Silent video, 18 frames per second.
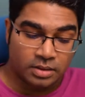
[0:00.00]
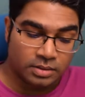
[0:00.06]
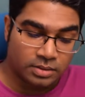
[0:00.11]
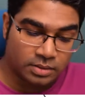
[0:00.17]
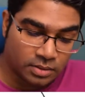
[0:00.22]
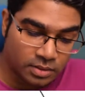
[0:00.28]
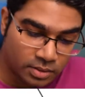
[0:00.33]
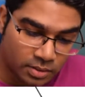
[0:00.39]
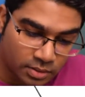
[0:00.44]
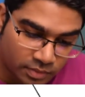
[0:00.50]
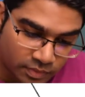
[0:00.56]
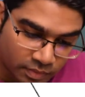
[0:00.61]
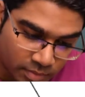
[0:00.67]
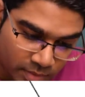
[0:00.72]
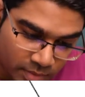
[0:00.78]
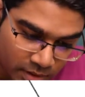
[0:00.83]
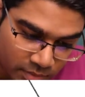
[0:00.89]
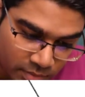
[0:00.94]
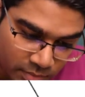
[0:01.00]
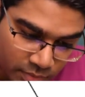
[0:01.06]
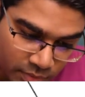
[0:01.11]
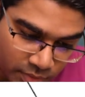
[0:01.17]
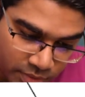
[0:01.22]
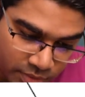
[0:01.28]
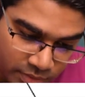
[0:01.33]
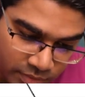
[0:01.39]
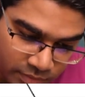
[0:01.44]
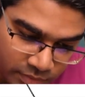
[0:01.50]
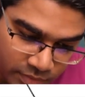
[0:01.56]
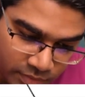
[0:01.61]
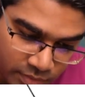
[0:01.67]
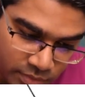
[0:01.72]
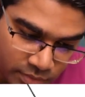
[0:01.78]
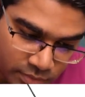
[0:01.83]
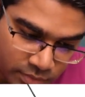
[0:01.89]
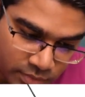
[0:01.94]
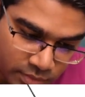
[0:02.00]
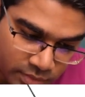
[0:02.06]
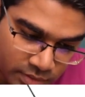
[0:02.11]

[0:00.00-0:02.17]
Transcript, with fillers: So from our point of view,